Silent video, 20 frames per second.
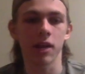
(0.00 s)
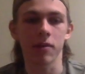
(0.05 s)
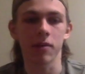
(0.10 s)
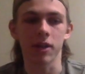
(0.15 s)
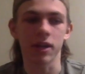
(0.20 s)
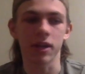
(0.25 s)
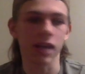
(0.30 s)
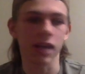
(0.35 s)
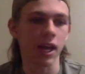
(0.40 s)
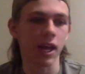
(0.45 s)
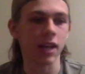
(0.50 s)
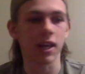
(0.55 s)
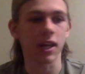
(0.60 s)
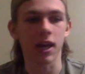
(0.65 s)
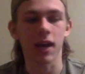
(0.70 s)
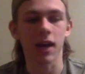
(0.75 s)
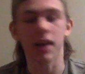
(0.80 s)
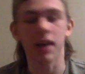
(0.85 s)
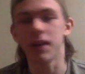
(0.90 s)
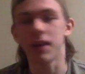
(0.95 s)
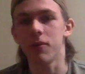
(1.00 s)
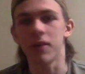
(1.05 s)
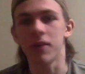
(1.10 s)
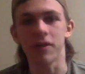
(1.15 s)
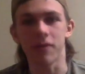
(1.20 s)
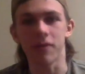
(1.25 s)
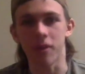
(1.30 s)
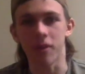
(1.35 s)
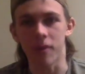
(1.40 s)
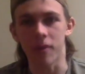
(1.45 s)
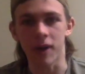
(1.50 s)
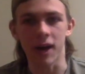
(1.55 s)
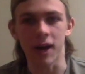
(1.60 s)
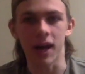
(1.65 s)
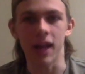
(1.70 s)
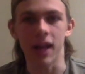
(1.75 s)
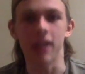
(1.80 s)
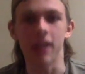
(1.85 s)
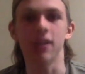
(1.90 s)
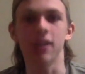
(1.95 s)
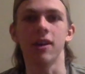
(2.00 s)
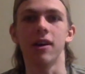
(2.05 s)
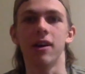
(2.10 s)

I'd be like, yeah, I didn't want to fall behind.